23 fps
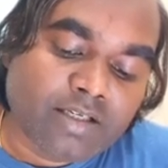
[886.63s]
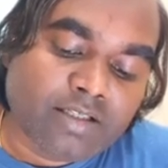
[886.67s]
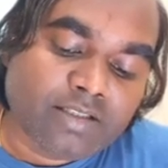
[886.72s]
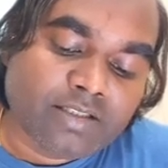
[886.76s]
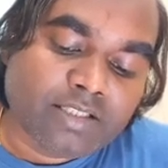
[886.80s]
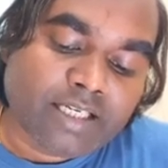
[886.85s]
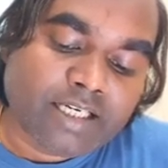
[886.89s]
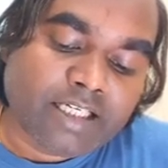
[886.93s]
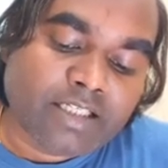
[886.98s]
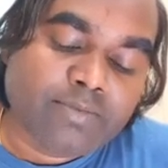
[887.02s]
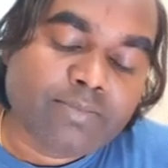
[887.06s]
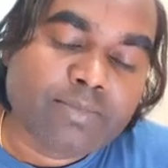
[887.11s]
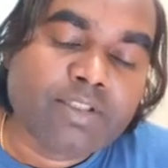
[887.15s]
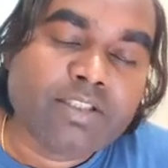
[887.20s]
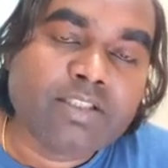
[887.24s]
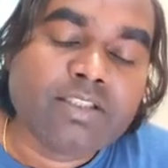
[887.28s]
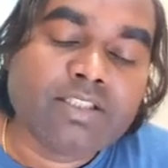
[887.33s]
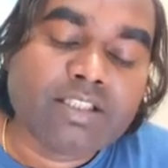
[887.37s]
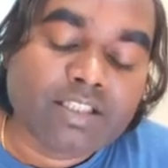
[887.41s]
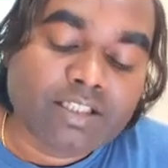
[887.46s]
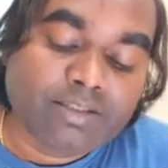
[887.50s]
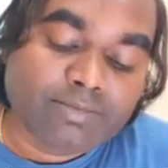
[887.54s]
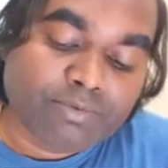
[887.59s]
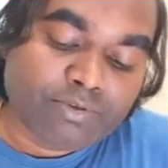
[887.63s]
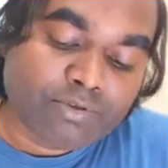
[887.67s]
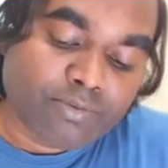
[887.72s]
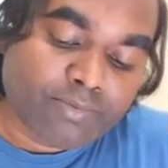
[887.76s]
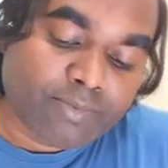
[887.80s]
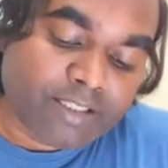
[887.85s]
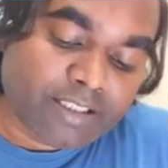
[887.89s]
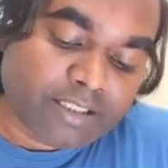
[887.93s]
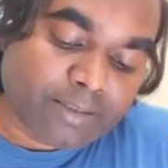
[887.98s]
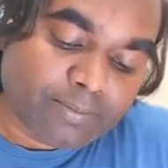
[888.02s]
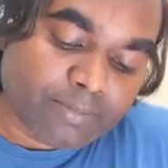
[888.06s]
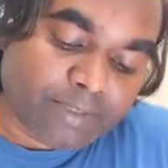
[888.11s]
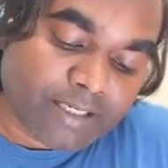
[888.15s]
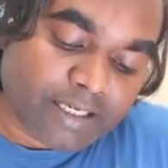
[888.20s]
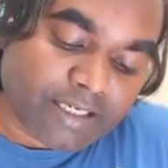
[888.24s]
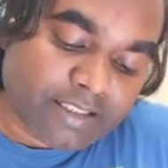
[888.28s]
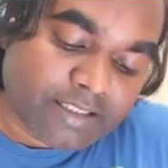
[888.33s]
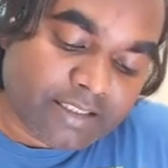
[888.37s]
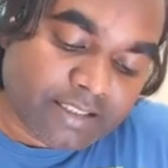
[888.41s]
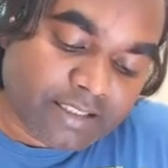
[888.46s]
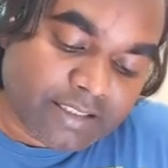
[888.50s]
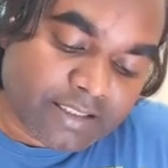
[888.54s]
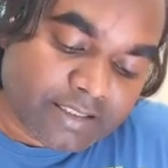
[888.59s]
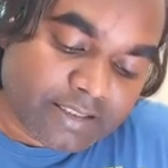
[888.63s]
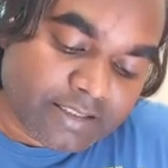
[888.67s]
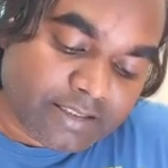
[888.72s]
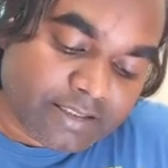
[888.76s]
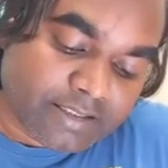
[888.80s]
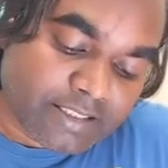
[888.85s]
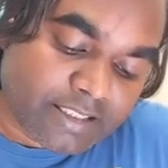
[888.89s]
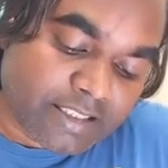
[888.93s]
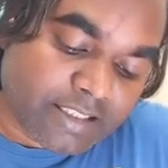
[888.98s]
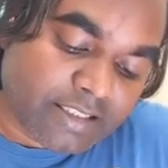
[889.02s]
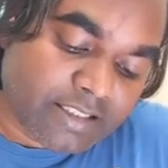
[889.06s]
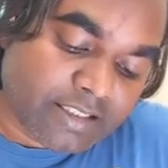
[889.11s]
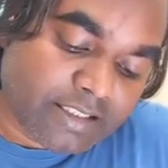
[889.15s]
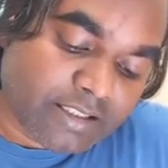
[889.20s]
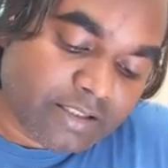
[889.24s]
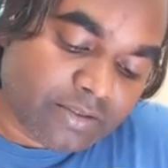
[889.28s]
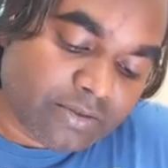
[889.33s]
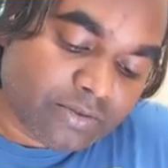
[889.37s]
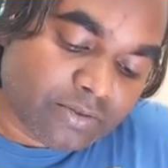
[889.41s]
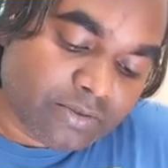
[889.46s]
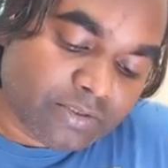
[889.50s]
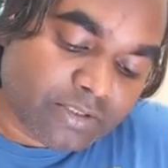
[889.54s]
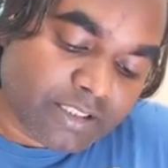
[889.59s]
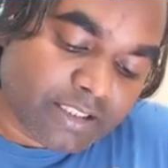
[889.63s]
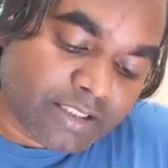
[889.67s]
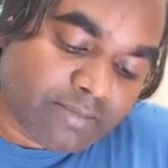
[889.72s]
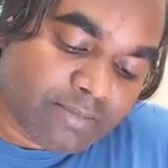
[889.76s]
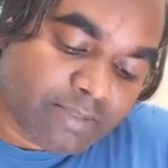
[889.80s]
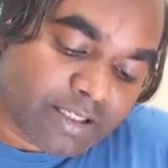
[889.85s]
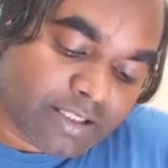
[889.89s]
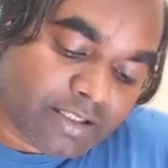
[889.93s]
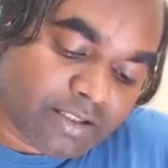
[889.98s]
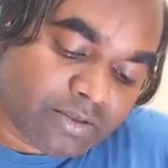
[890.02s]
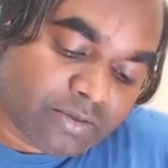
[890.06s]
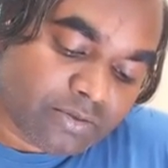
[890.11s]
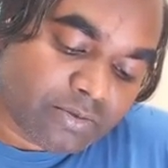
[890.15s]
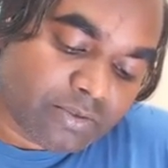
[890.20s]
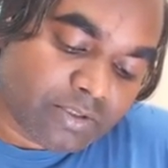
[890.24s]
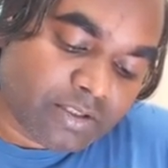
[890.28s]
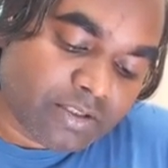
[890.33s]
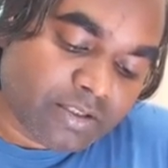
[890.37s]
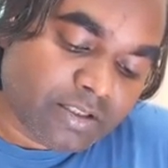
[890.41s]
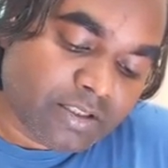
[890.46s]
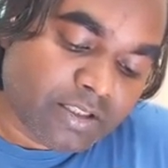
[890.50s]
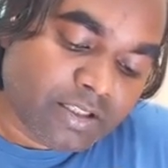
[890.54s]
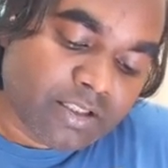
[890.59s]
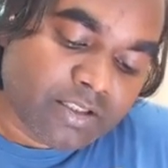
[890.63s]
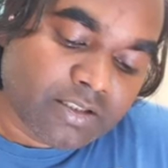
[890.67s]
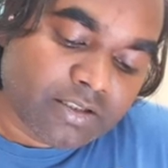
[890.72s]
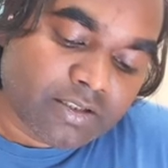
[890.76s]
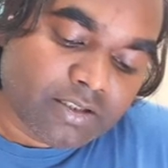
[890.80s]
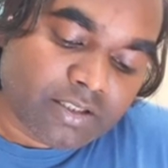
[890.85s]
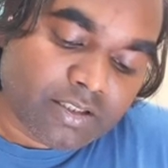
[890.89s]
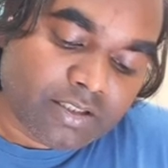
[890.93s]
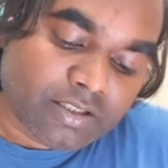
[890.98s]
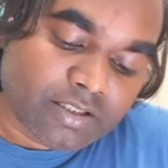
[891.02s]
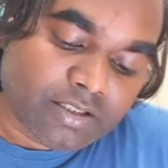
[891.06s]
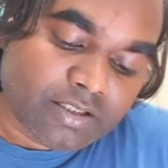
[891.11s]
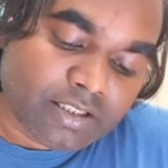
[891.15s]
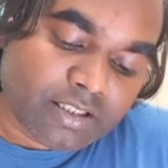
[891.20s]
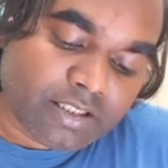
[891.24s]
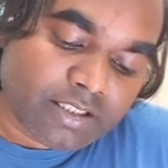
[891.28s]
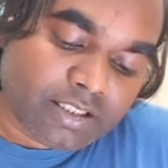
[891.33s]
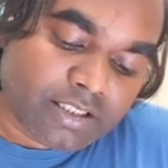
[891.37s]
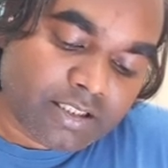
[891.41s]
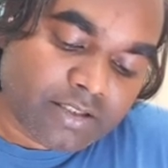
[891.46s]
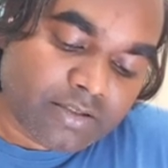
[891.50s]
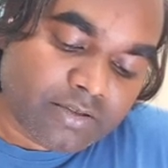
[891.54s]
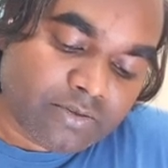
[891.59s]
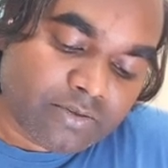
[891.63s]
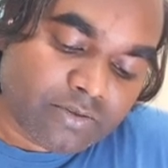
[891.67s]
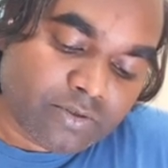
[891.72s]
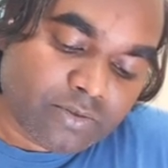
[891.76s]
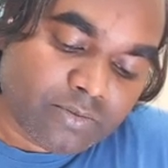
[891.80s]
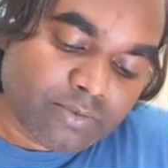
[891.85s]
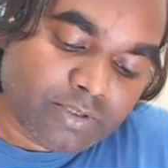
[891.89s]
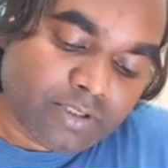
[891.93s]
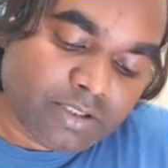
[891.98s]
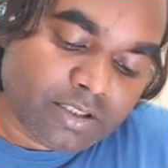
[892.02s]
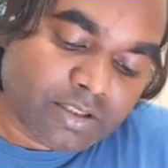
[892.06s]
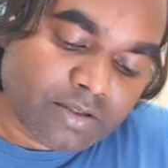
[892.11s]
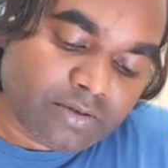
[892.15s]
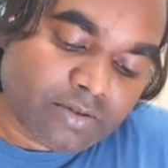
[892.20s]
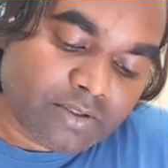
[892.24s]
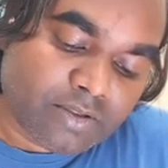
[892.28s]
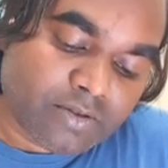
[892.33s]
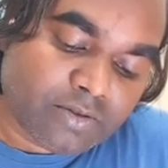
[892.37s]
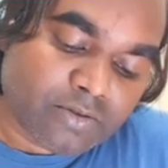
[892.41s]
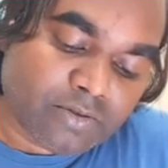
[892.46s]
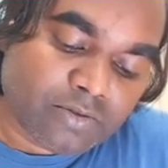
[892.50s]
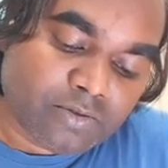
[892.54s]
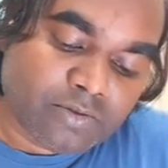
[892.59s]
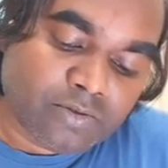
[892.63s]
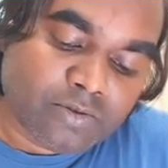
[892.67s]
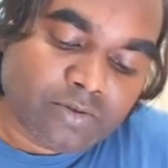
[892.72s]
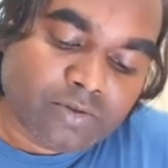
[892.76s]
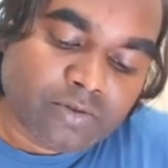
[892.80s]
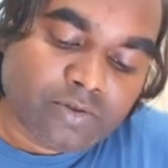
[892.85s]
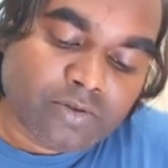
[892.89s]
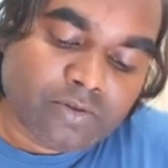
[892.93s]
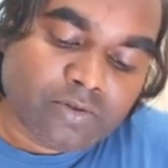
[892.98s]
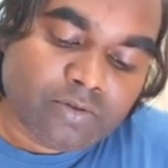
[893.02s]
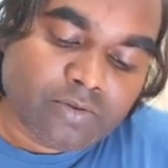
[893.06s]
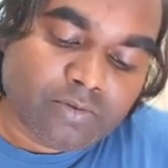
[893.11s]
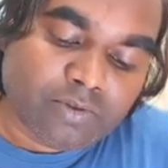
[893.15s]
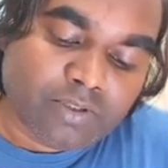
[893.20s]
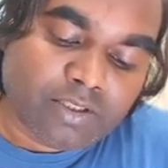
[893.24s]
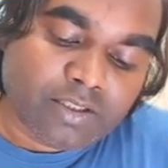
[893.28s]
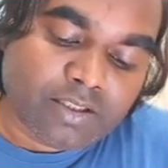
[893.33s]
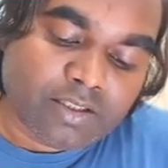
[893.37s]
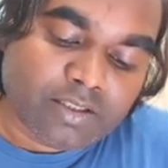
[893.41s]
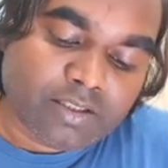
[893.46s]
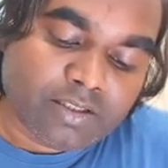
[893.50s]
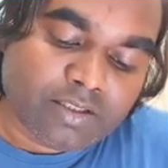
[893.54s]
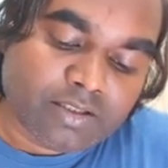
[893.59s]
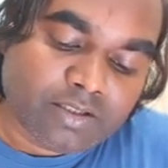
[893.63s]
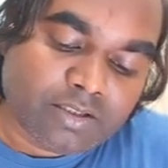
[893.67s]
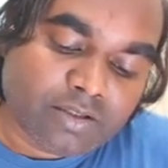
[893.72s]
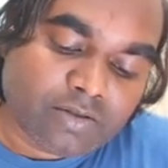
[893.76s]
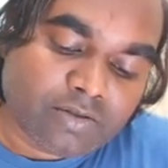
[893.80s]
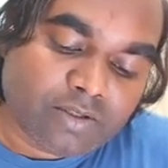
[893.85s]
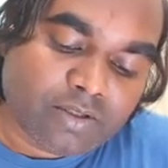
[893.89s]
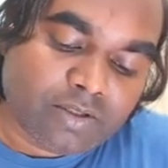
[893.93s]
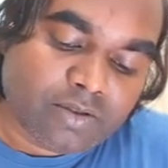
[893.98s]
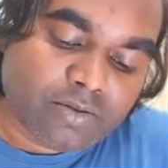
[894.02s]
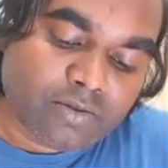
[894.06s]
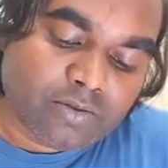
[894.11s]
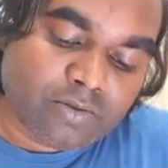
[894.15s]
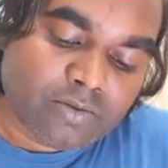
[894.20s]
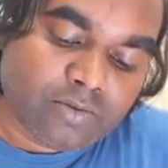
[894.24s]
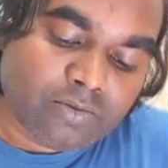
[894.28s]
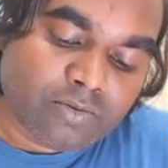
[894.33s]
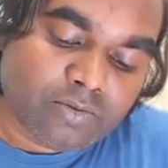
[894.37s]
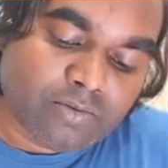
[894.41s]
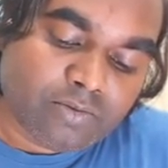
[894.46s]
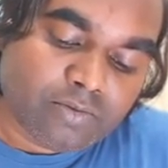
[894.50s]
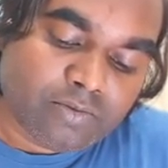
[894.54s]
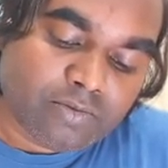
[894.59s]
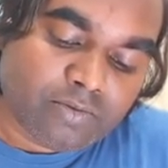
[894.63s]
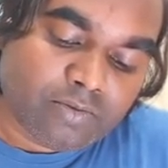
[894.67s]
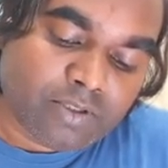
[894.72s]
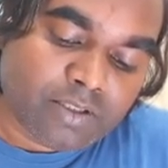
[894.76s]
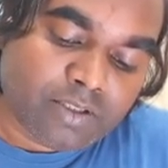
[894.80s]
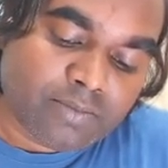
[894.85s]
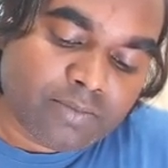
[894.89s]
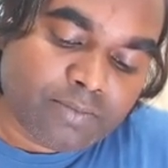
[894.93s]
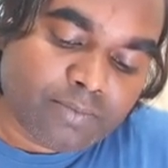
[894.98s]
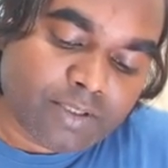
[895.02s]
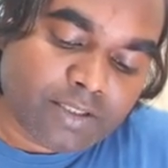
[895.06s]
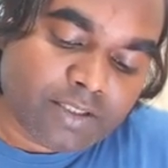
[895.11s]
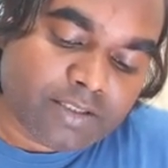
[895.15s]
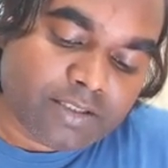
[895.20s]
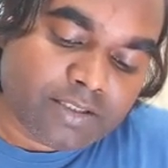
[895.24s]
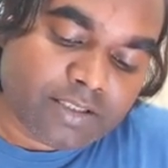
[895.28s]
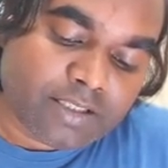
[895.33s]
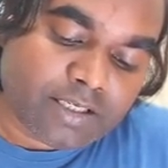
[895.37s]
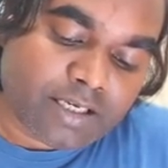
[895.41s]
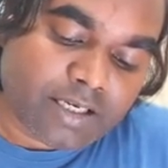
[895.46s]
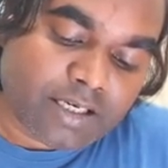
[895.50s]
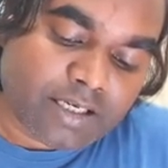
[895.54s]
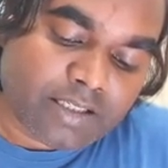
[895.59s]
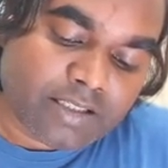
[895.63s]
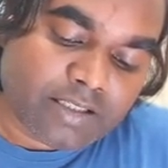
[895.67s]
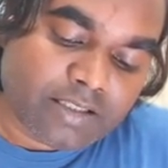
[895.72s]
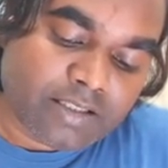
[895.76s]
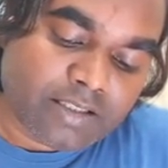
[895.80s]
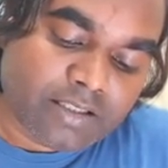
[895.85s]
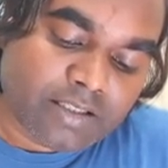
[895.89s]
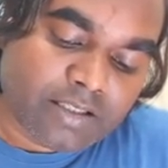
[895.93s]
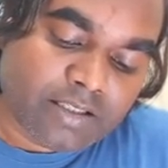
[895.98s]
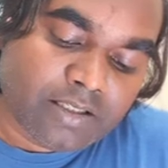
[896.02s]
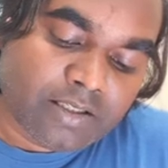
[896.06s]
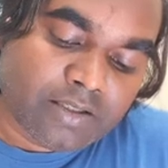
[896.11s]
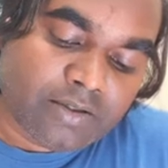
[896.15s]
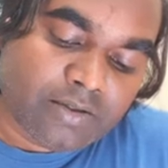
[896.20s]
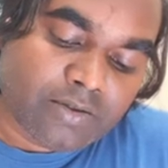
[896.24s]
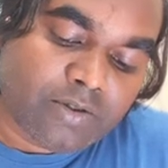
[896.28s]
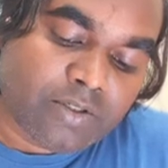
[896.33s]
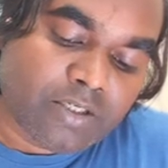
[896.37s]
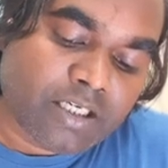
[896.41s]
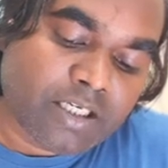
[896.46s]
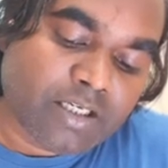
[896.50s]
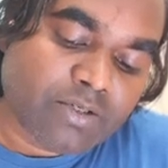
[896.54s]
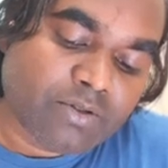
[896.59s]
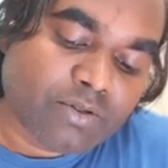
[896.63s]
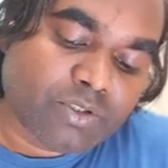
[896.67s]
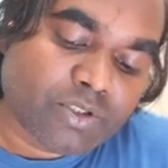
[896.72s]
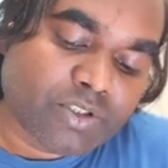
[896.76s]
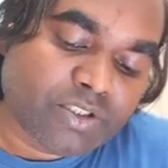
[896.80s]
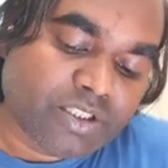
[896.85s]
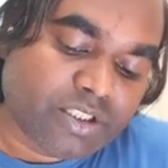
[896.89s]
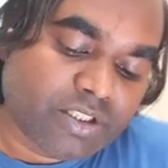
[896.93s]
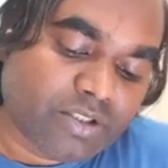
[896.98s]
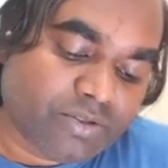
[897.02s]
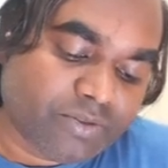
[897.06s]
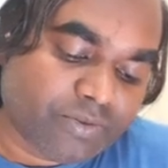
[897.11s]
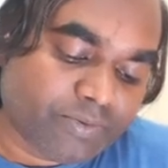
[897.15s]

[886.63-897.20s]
That means if we multiplied z into z minus 1, the resultant should be equal to 1 is equal to 1 plus I or iota 0.